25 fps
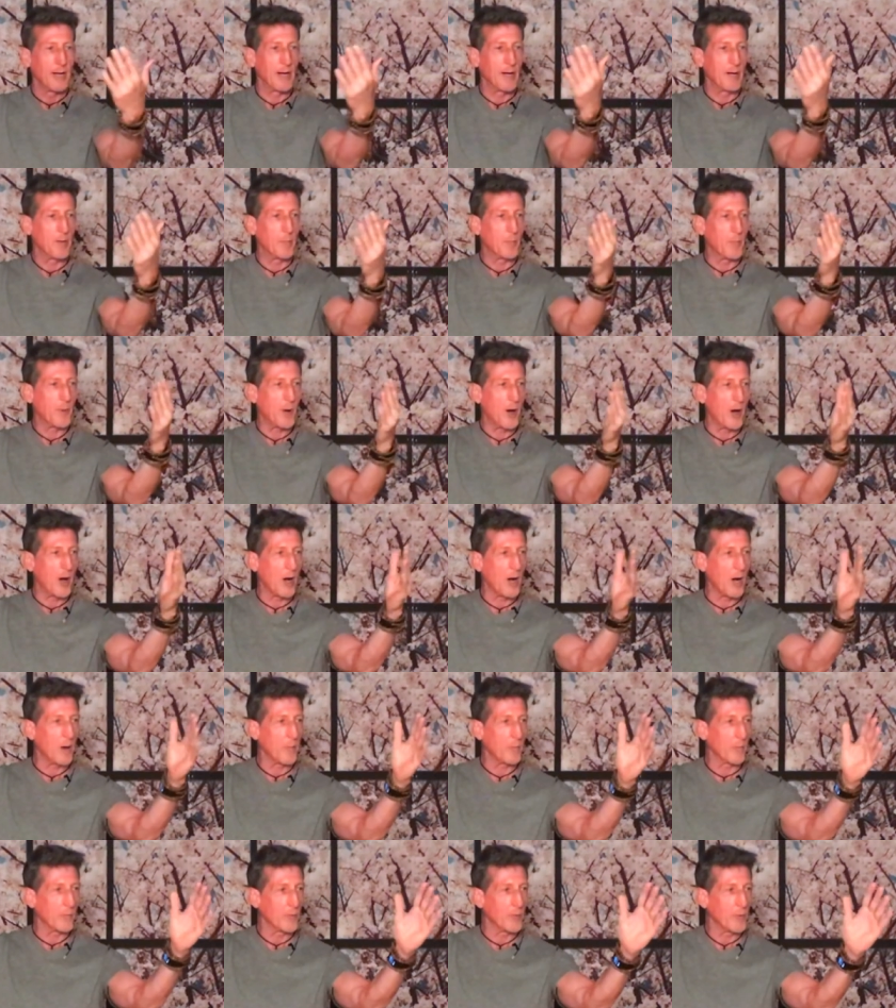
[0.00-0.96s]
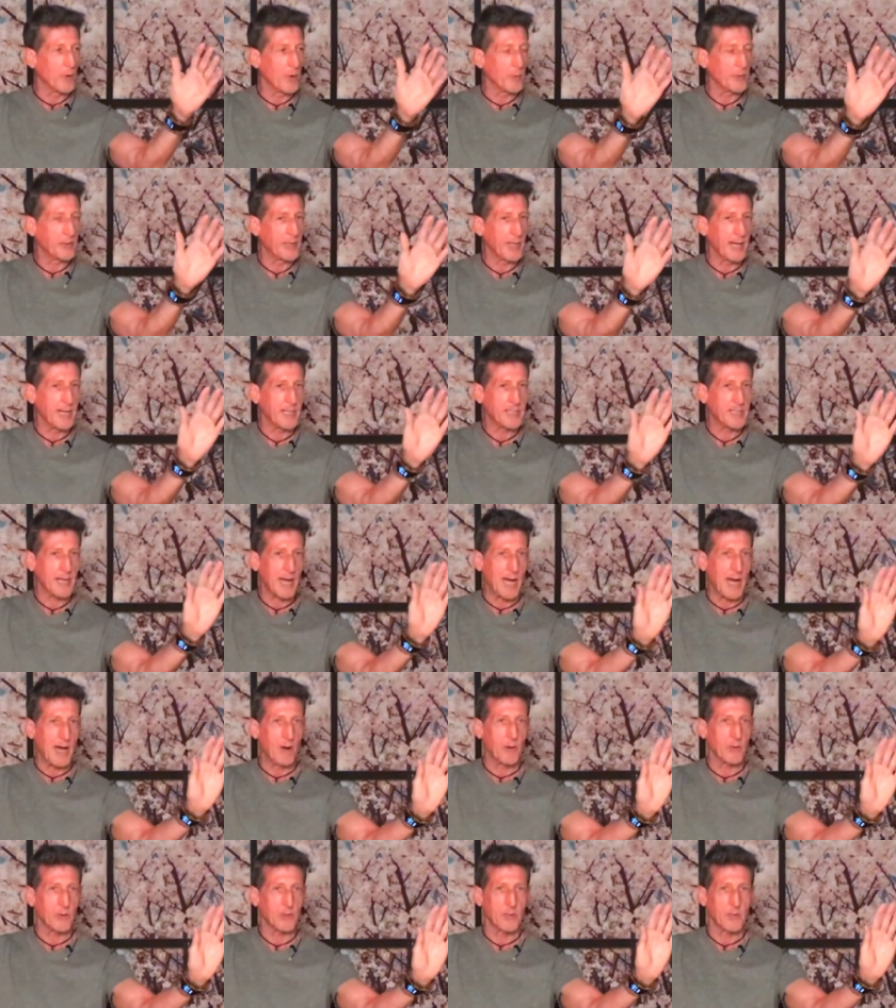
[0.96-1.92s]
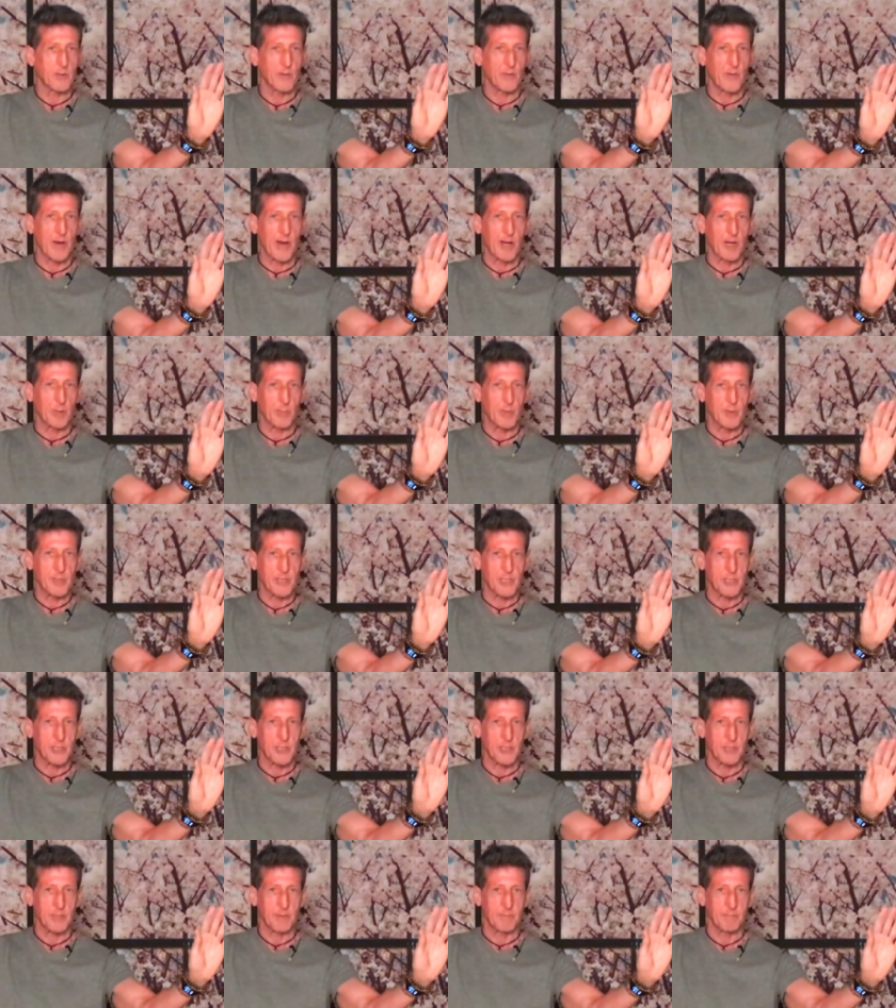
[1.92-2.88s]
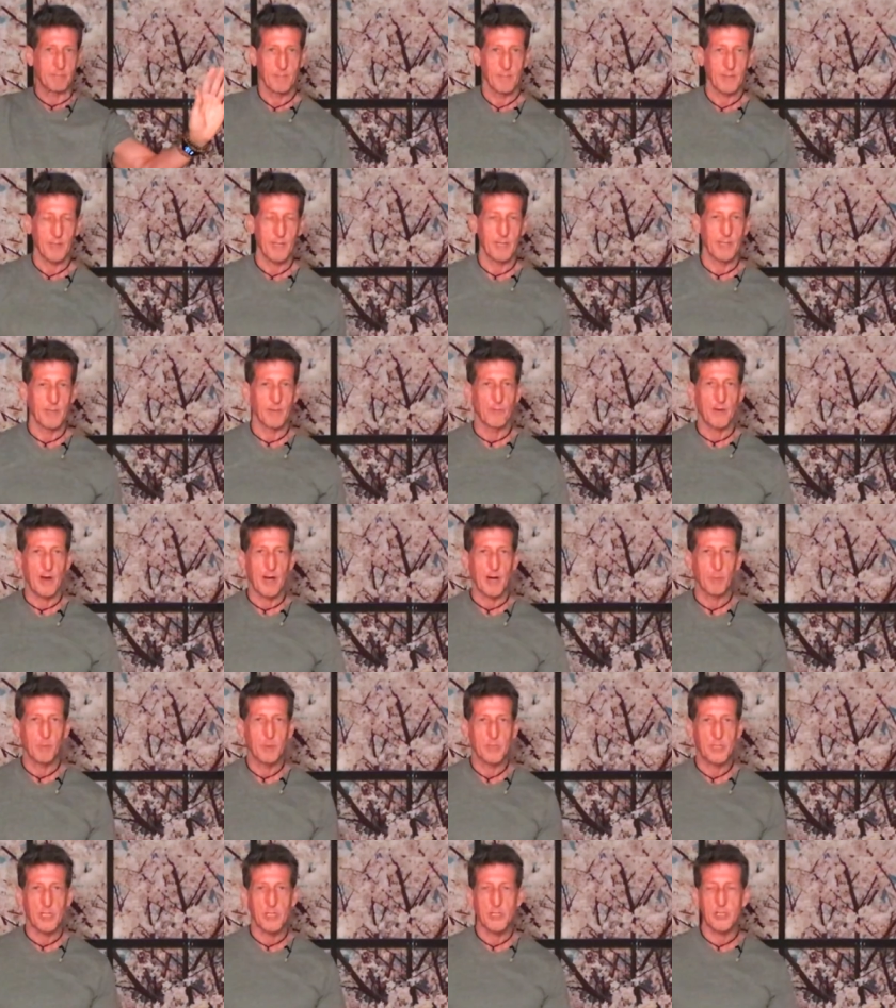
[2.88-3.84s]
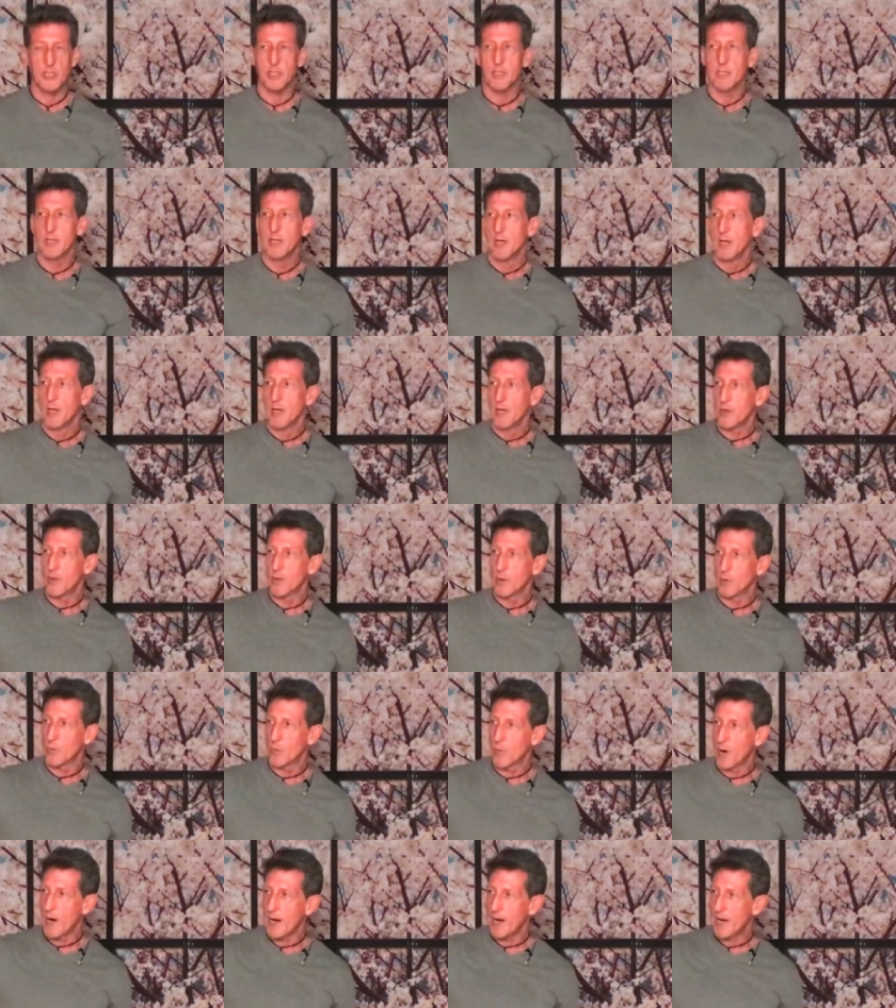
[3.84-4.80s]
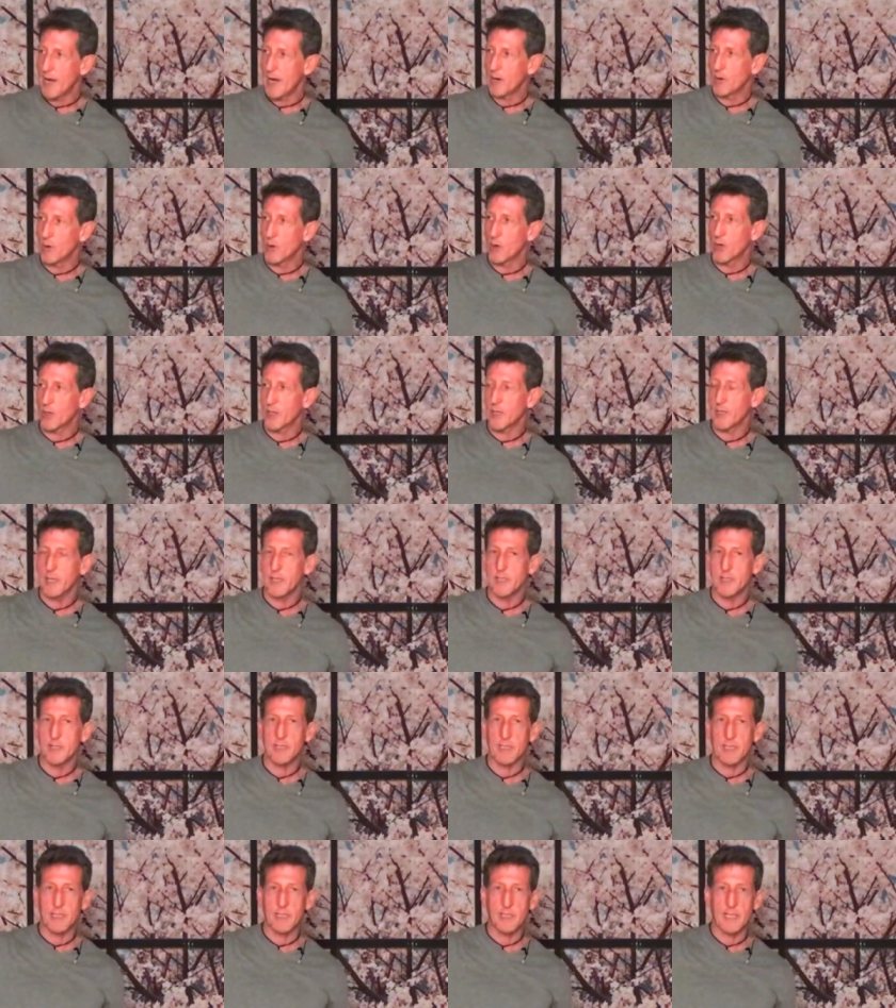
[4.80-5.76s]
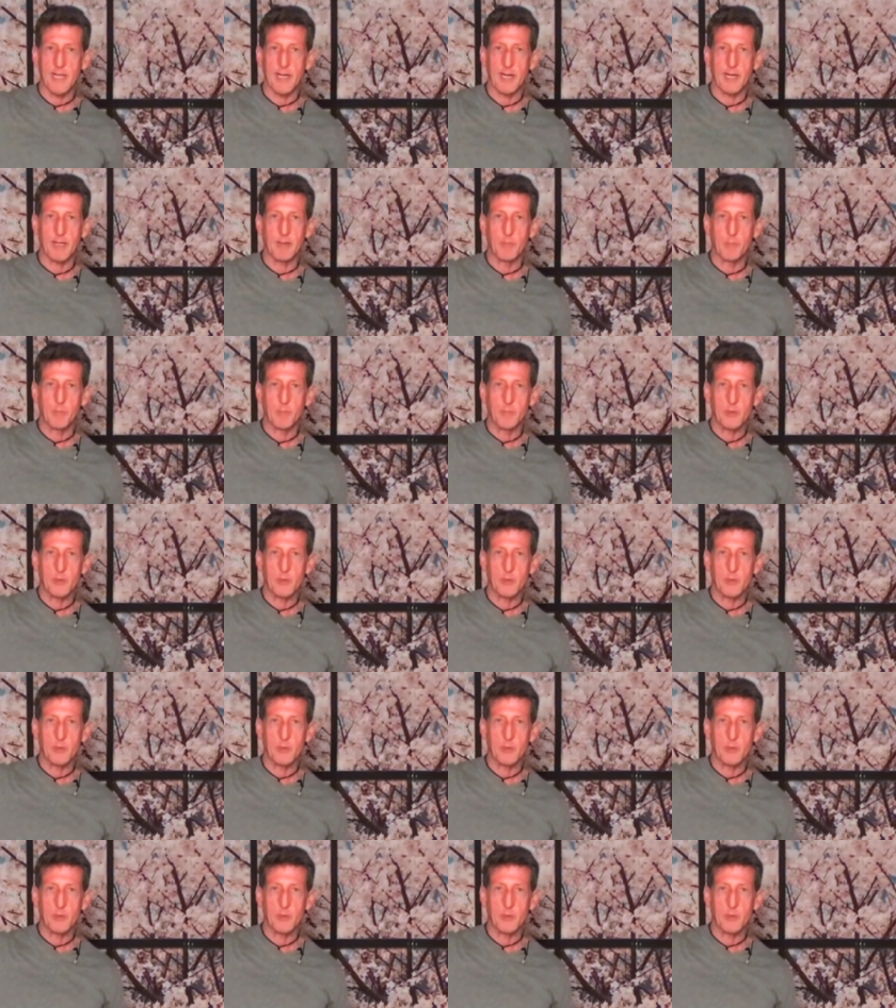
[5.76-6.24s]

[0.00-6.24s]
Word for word: and palm rotates out to the final position. In the final position, the right hand hook is extending